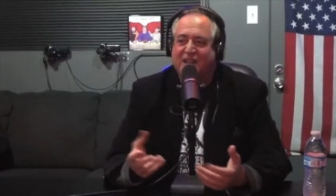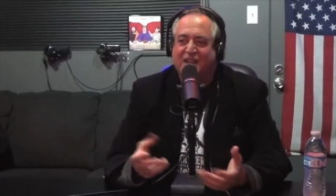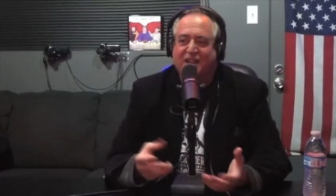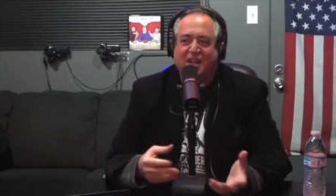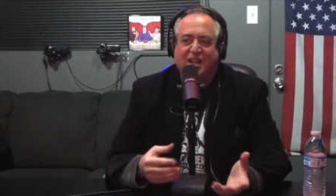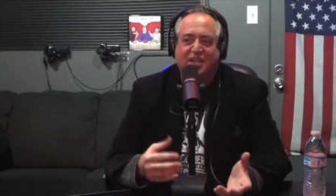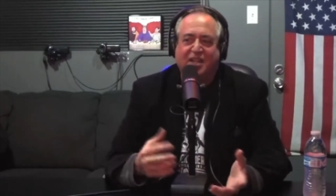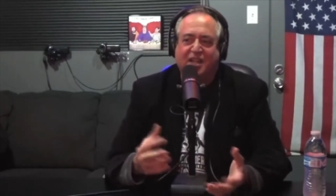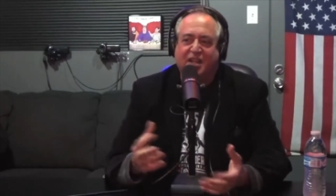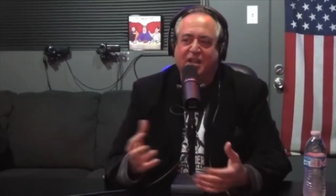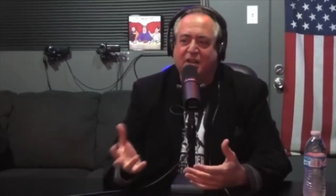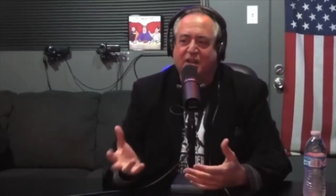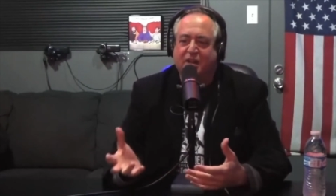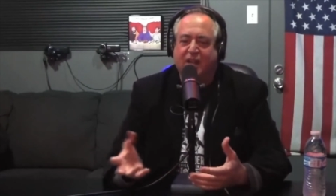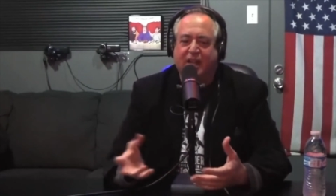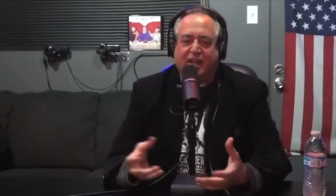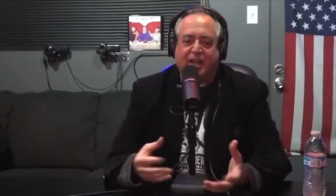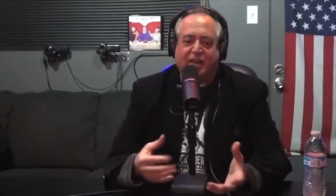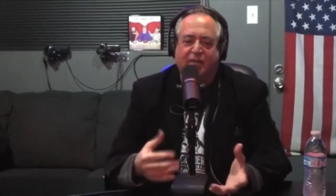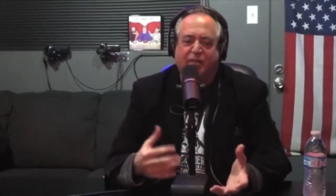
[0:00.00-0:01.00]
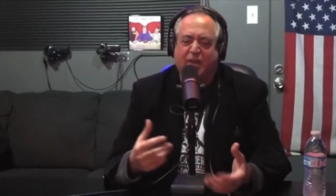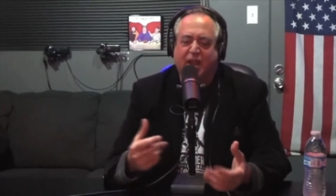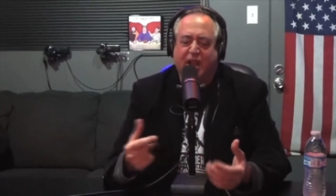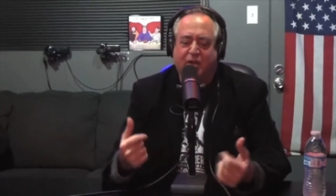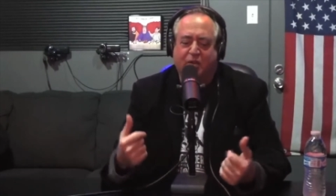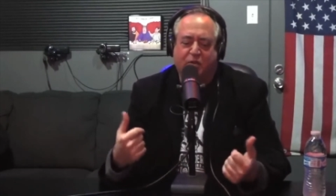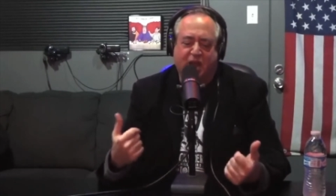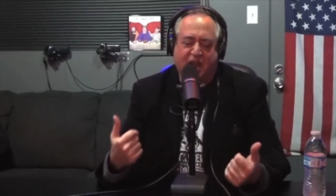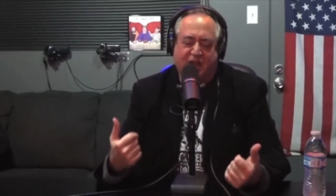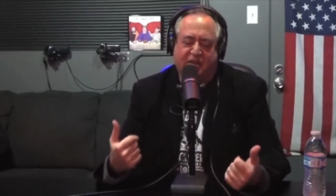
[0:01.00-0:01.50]
it didn't like
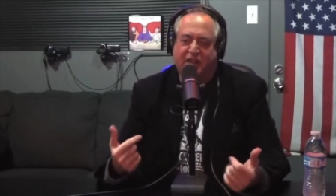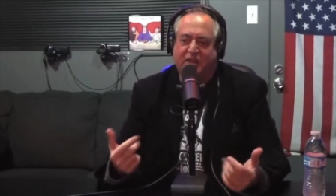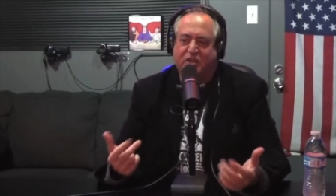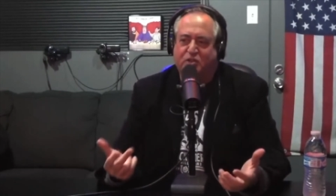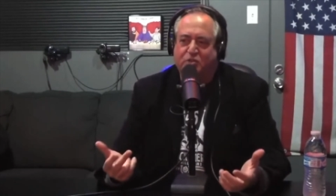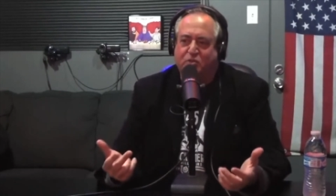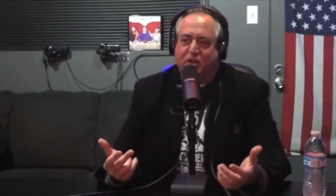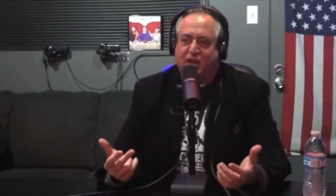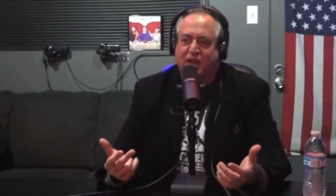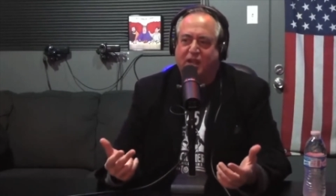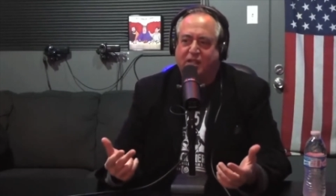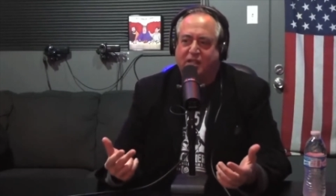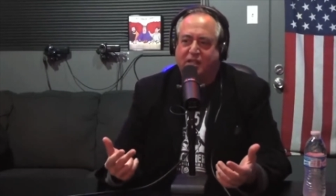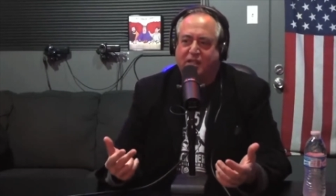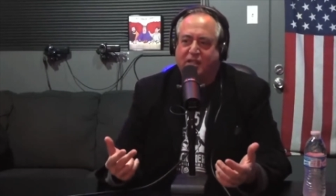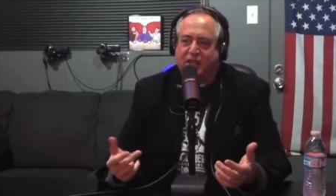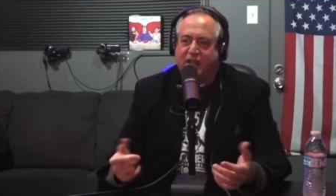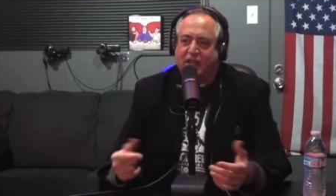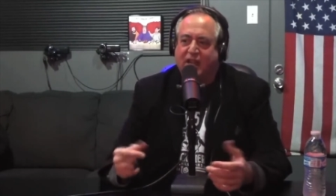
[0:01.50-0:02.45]
how, how they dressed